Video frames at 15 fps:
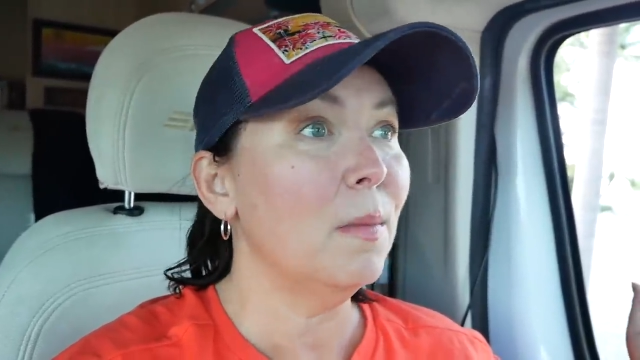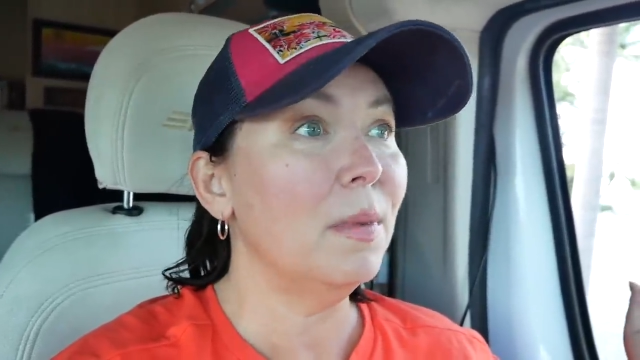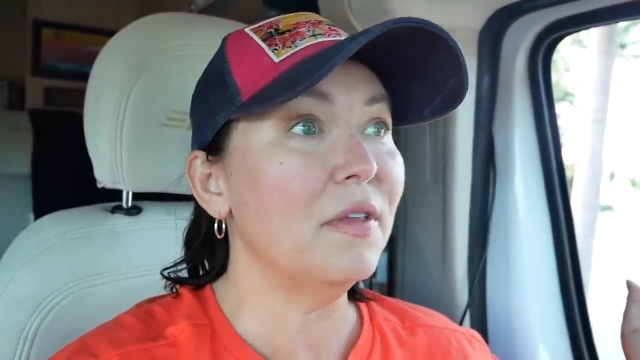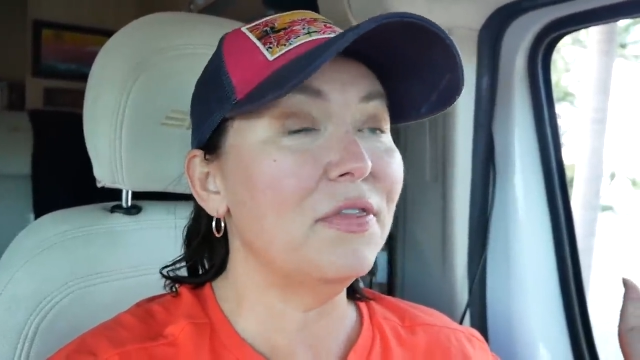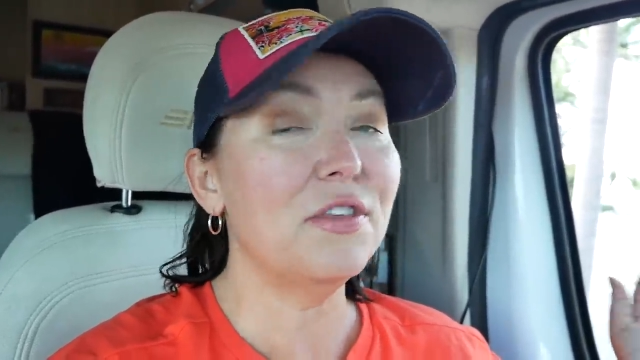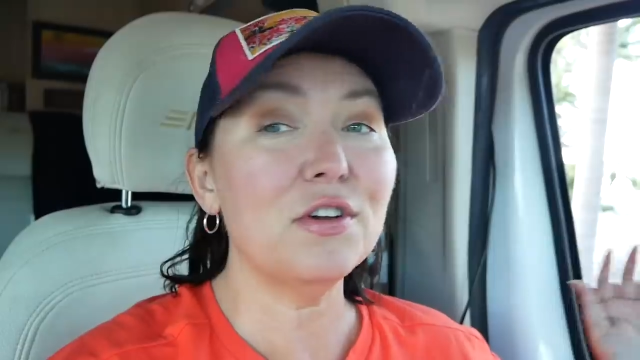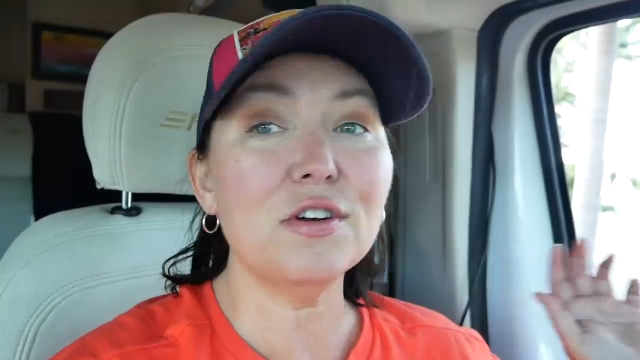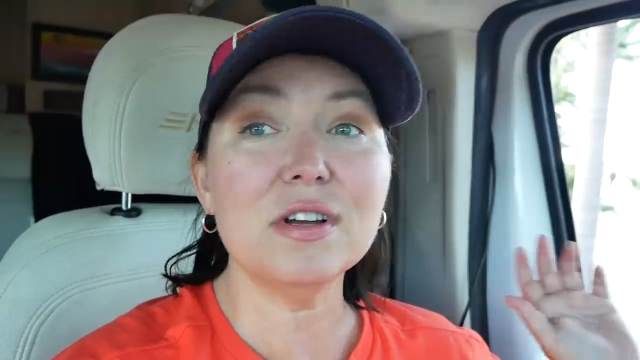
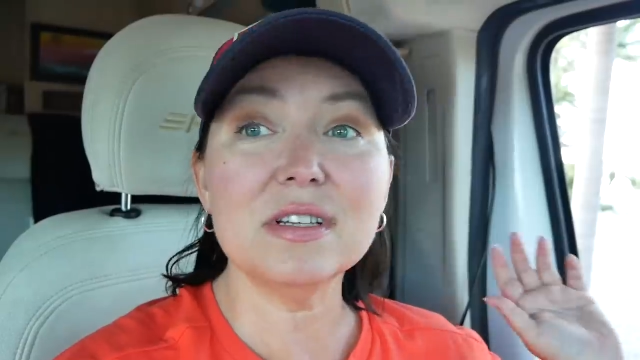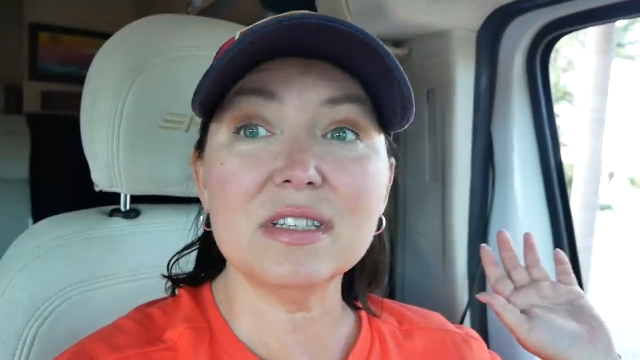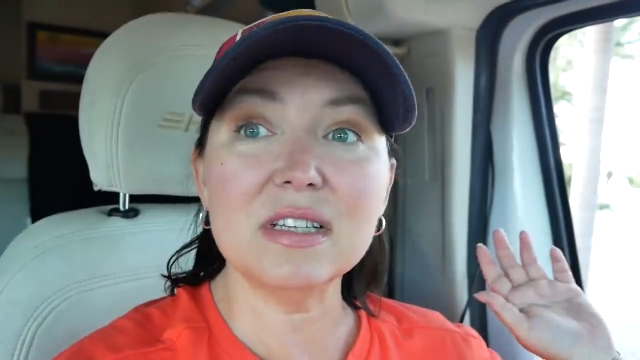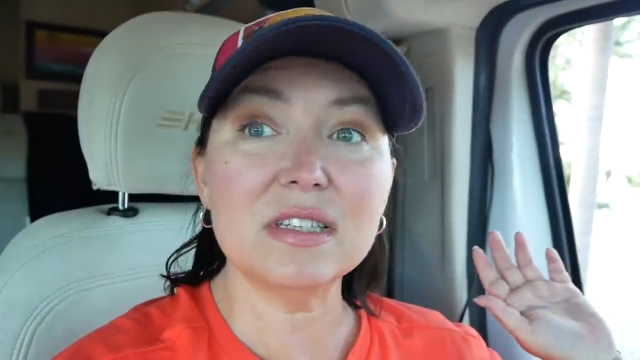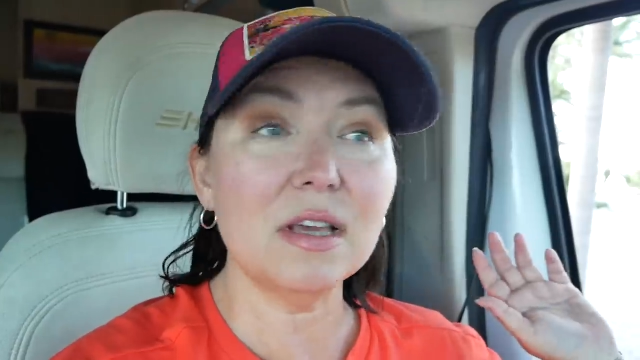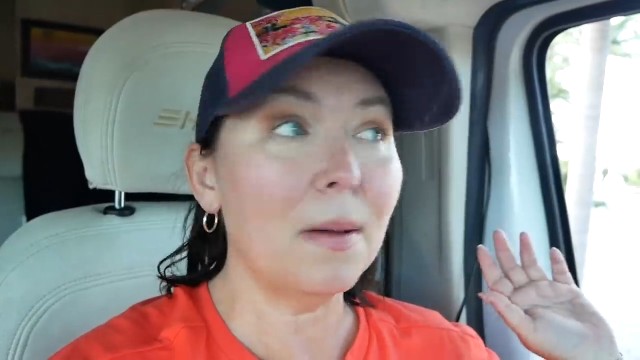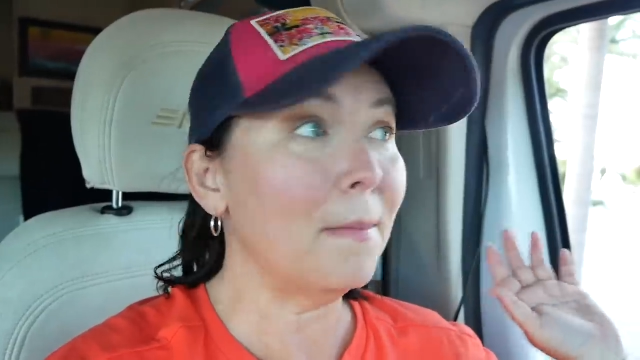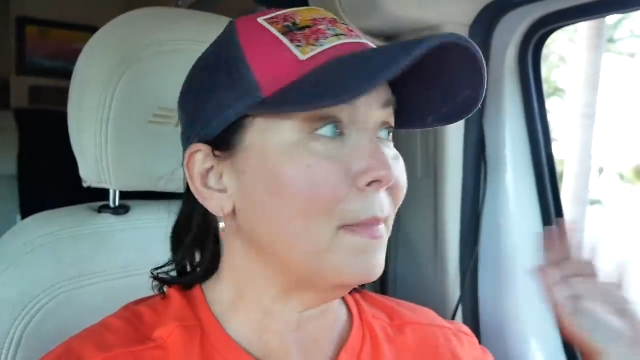But there is
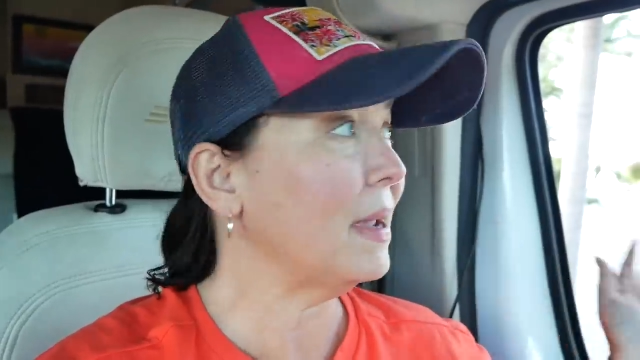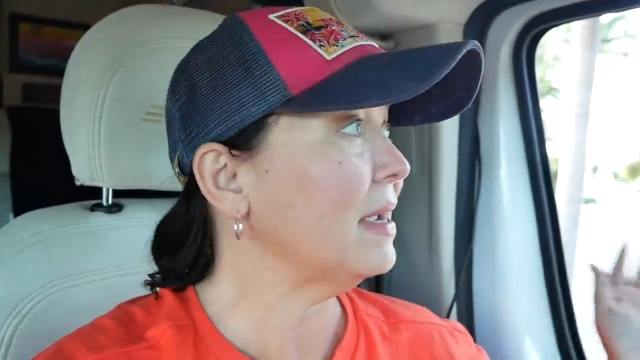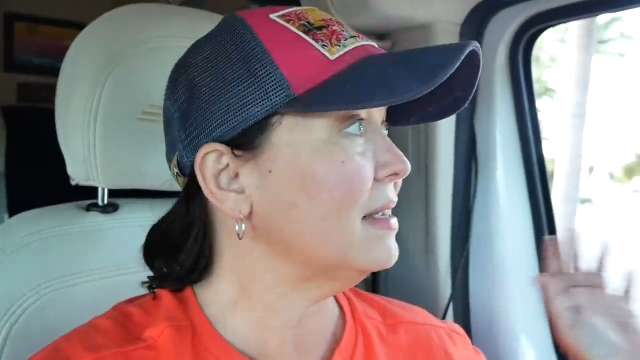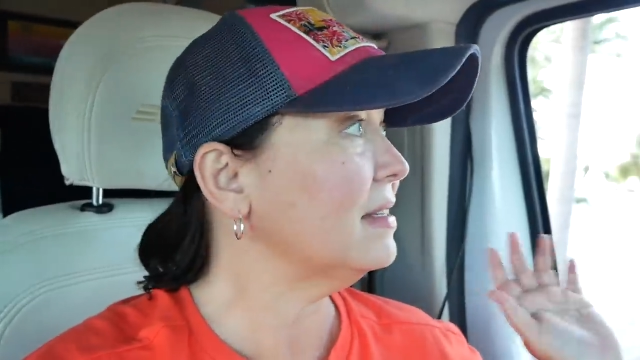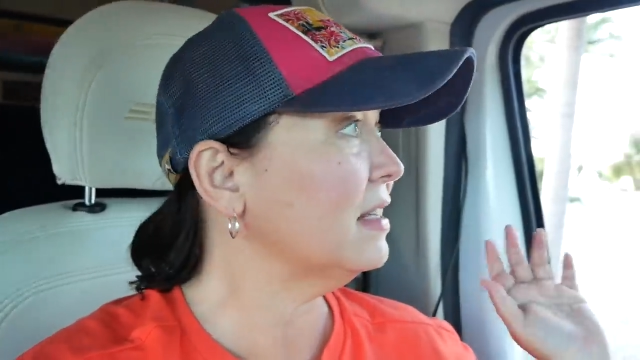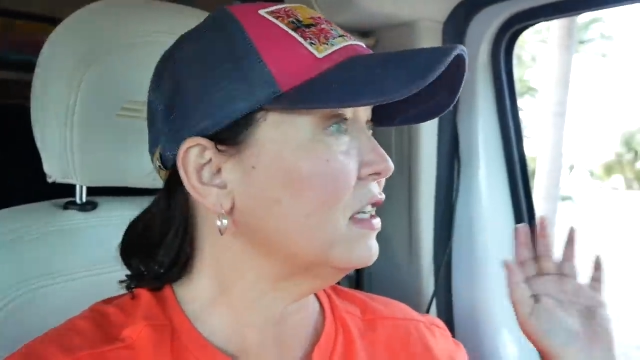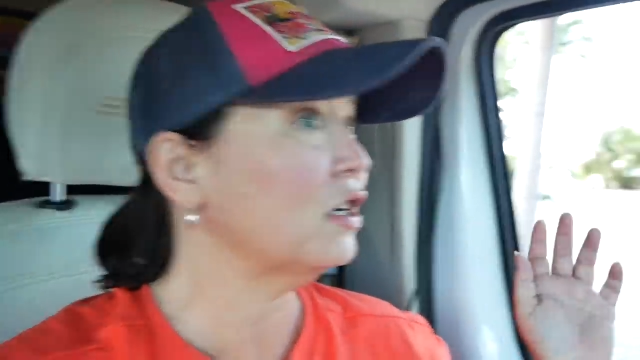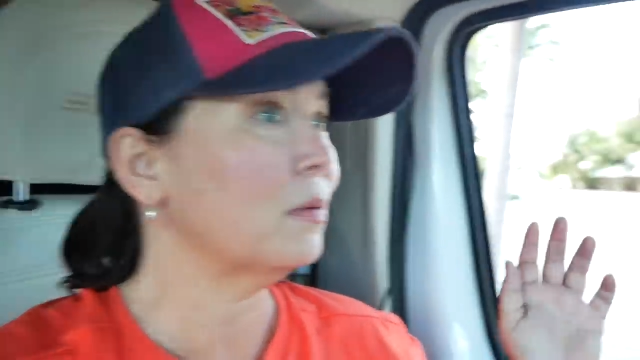this amazing